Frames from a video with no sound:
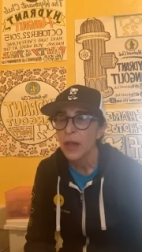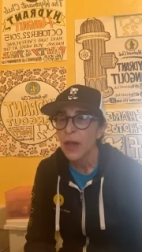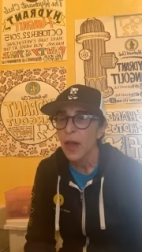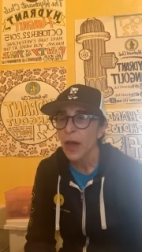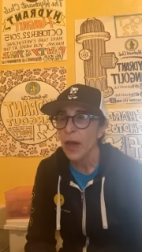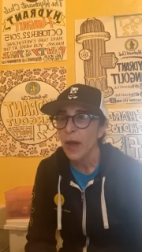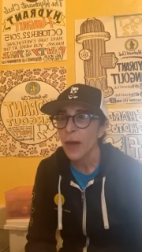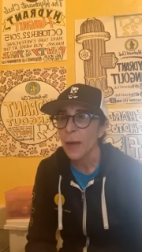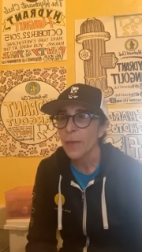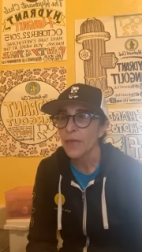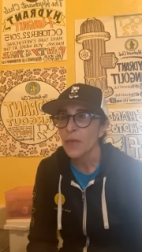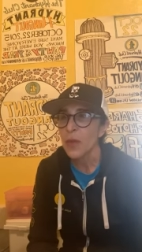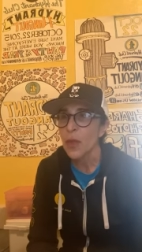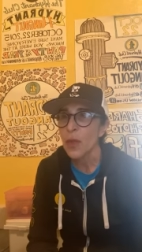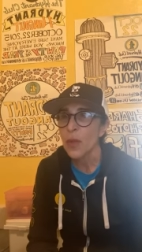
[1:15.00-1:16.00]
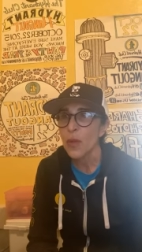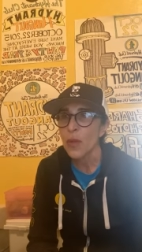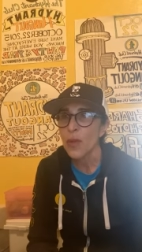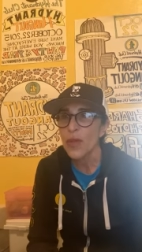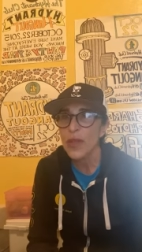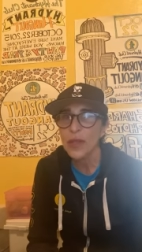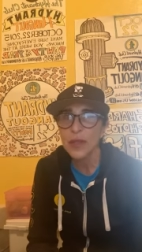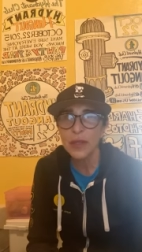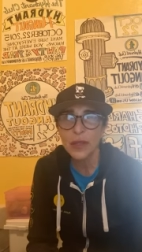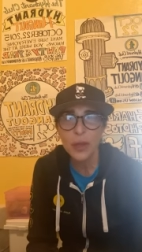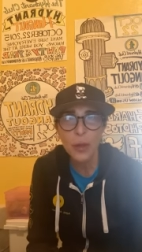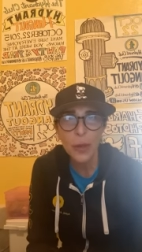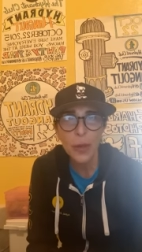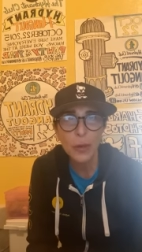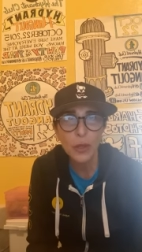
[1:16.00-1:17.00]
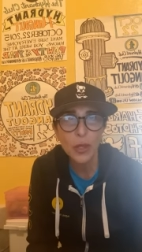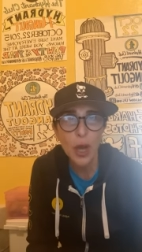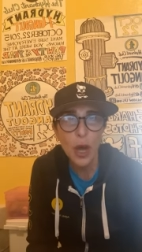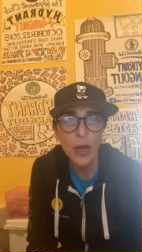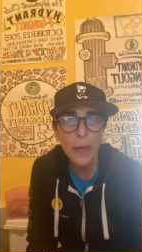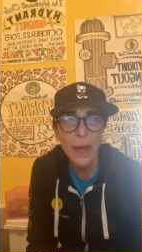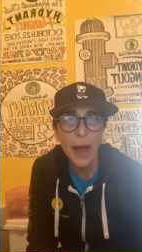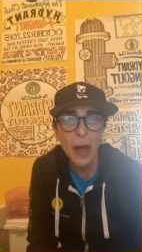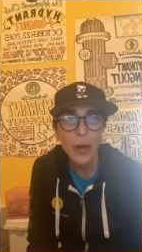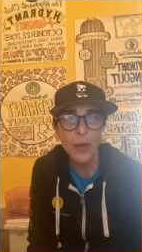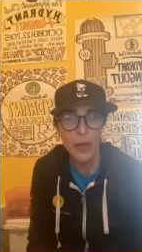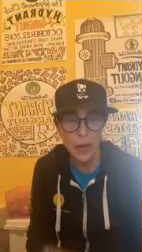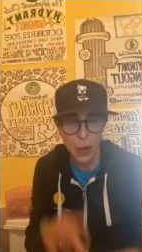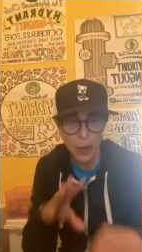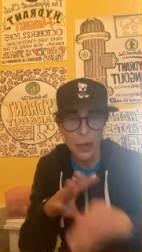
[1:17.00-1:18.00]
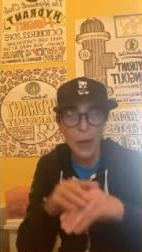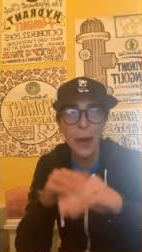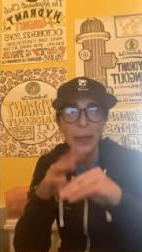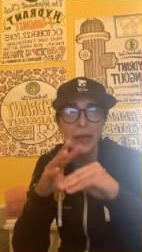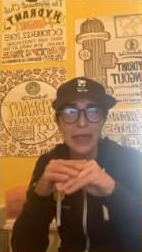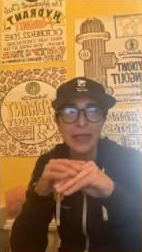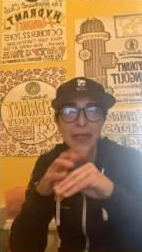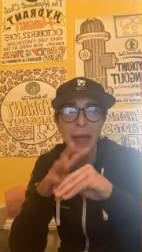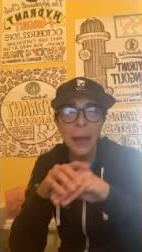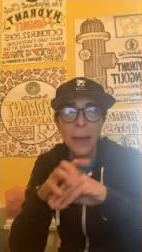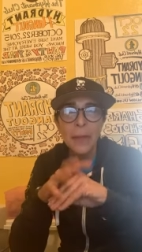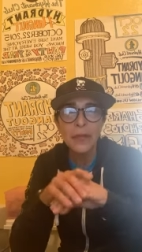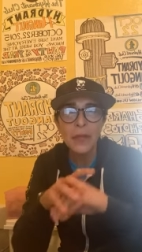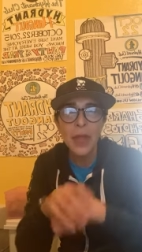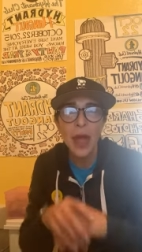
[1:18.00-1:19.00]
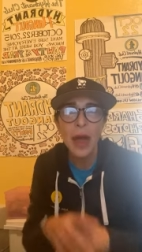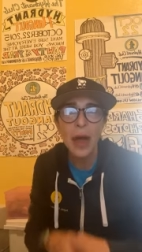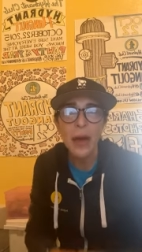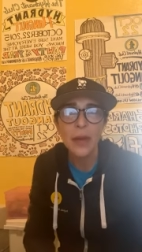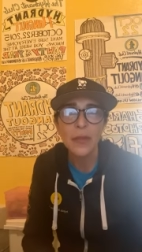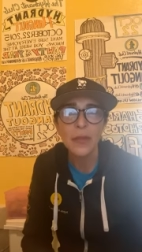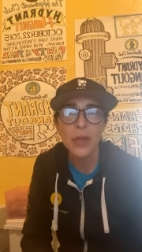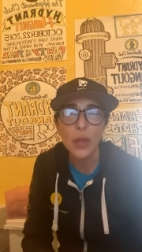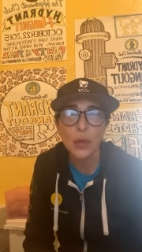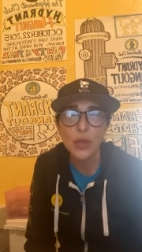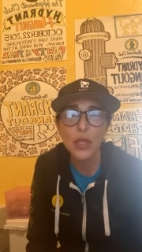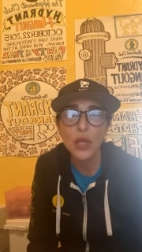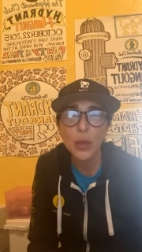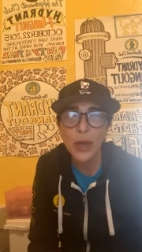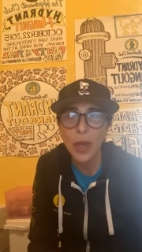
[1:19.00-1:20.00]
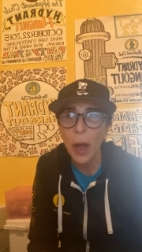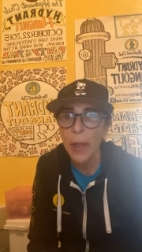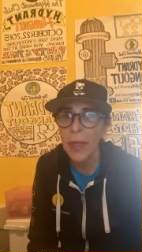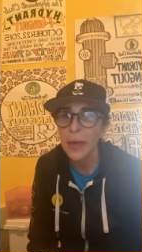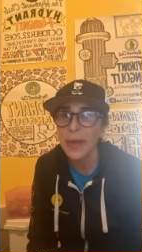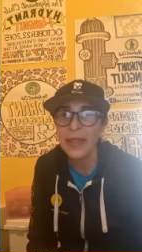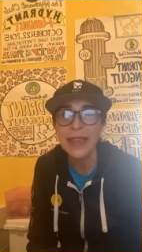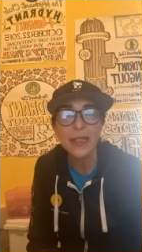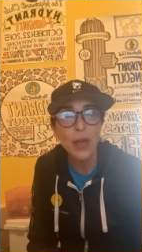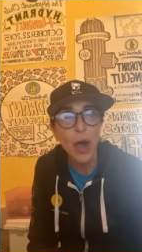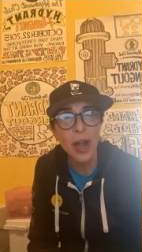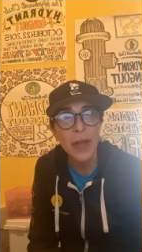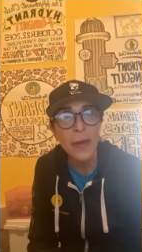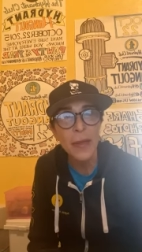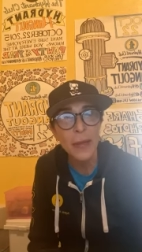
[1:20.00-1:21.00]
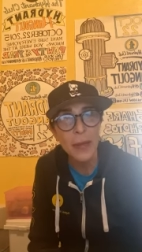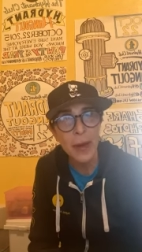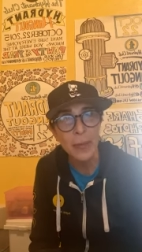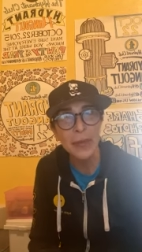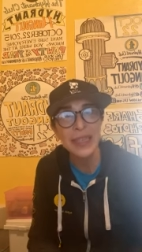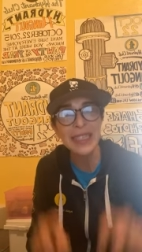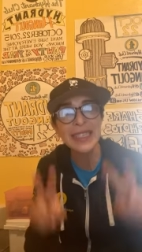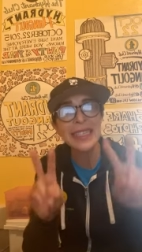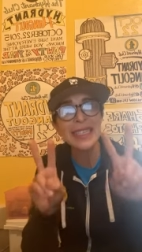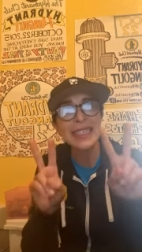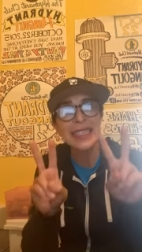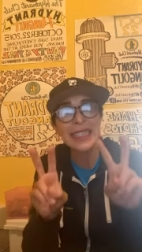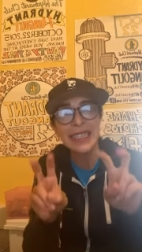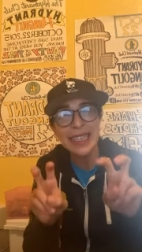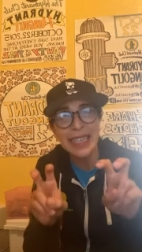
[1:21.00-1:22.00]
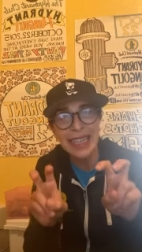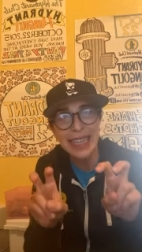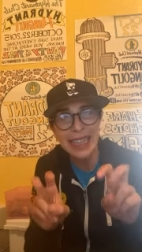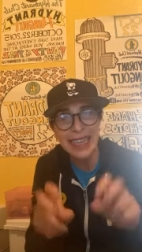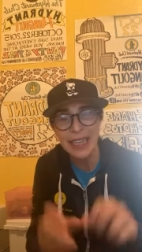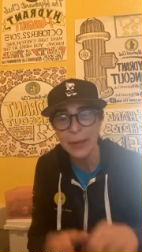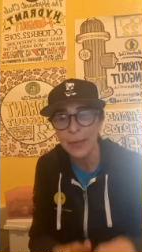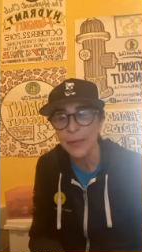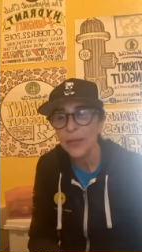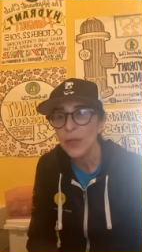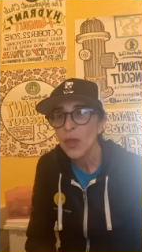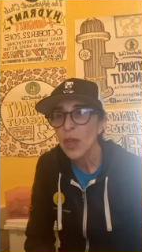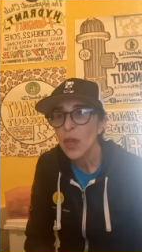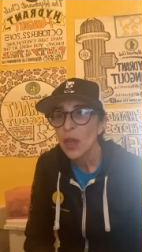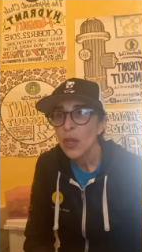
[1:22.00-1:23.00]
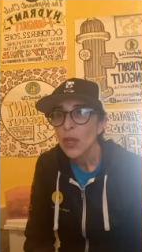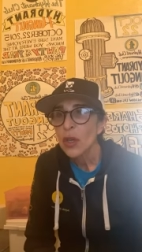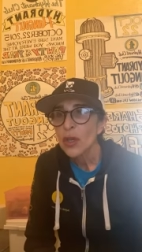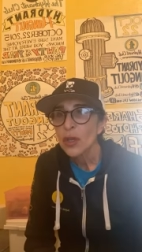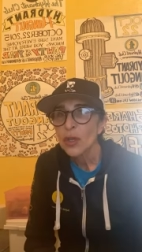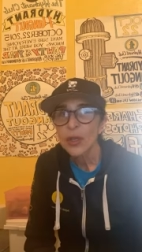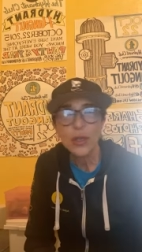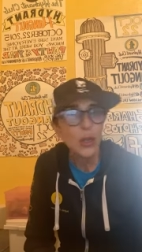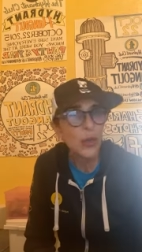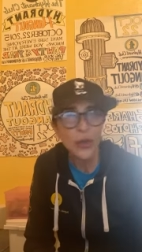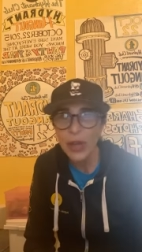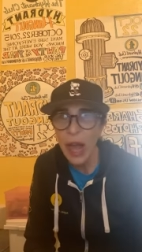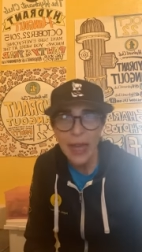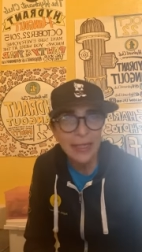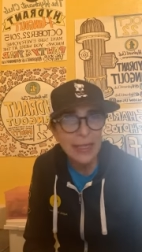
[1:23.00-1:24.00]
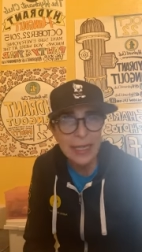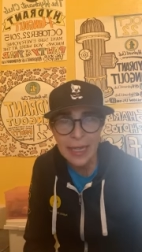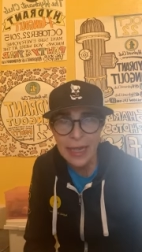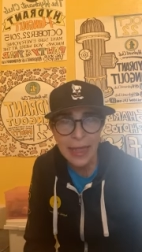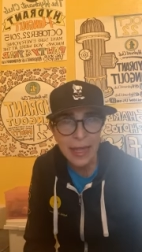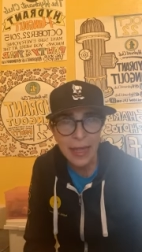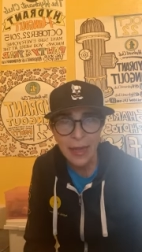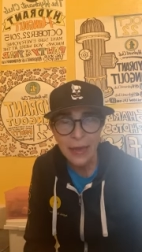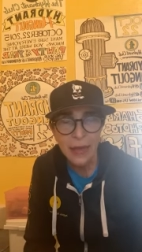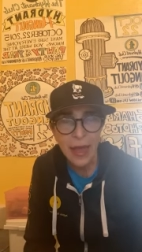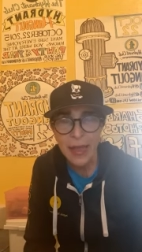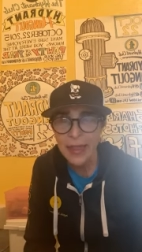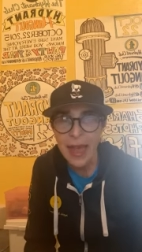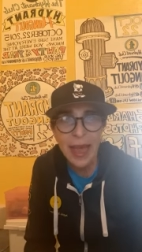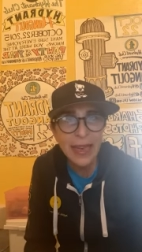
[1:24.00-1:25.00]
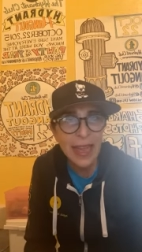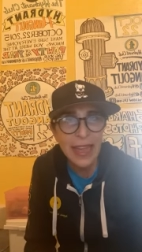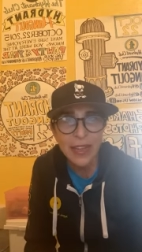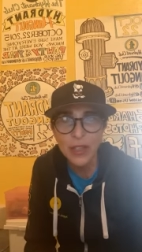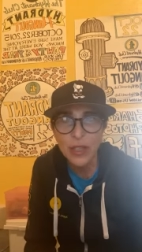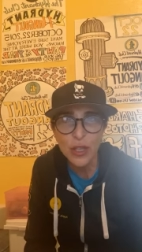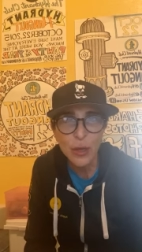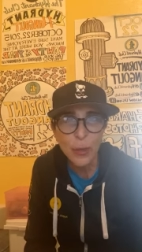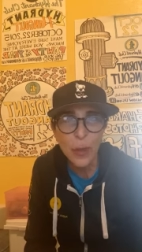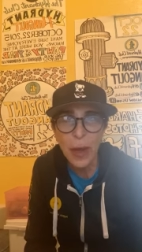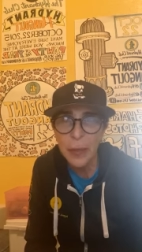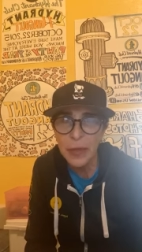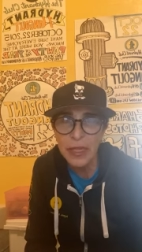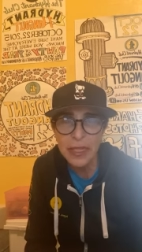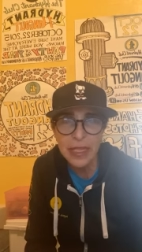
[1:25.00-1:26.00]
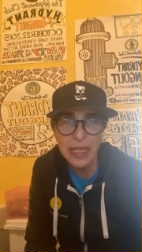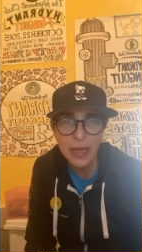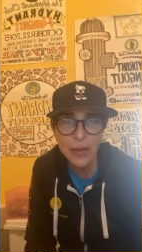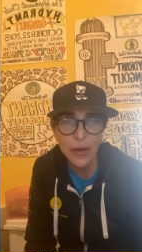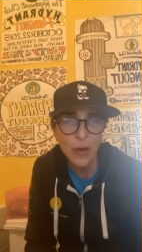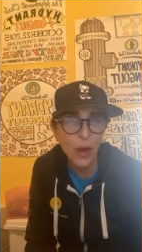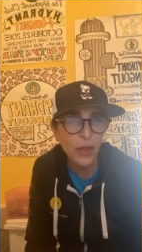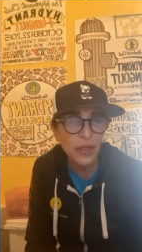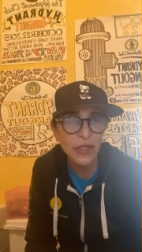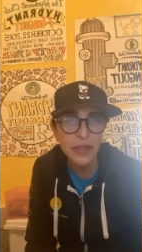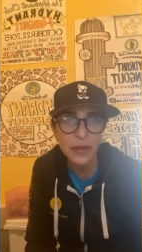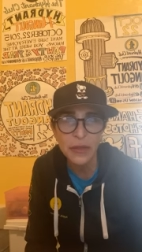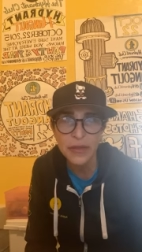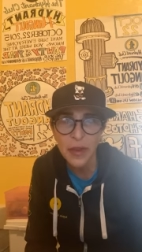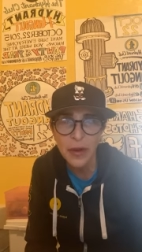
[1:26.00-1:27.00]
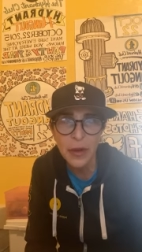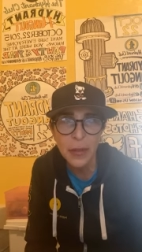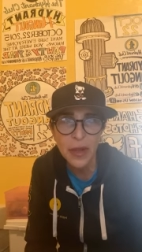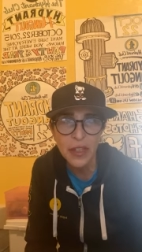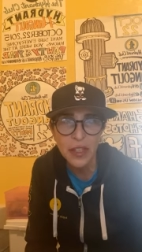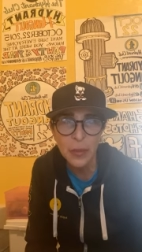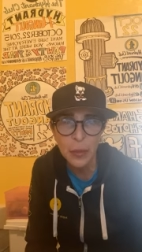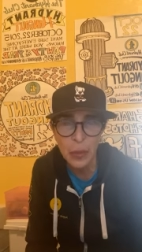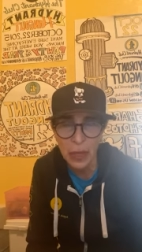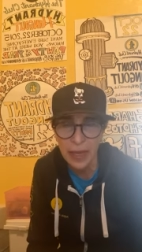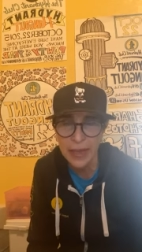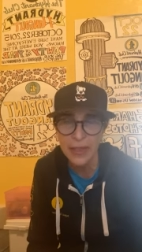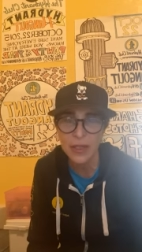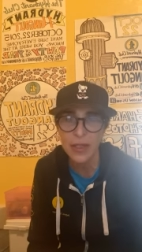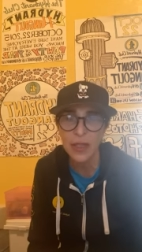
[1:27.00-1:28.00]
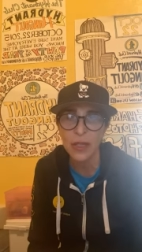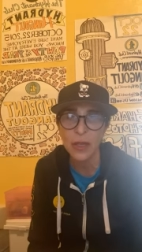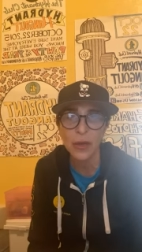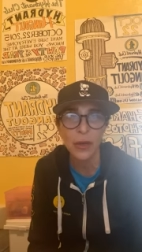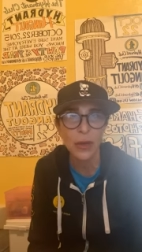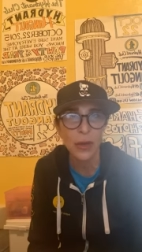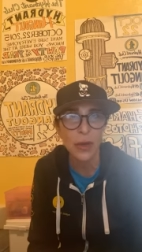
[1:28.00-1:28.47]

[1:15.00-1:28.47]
um, these, you know, people talk about, you know, the puppies, uh, you know, chewing on them and they talk about the puppies teething. So they're not teething. At that age, their puppy teeth are all still very much in place. Their